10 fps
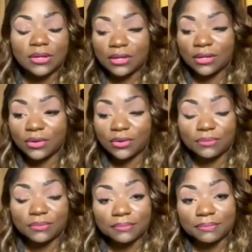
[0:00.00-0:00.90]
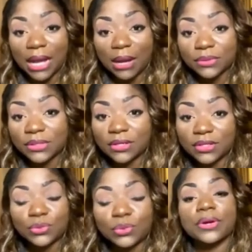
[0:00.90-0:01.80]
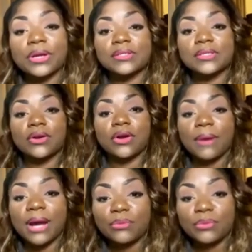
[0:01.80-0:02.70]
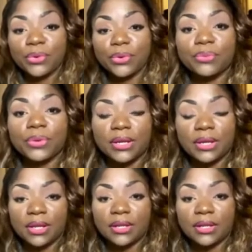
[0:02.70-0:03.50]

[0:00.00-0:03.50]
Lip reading: you know, Bible study stories in our mind when we're reading it.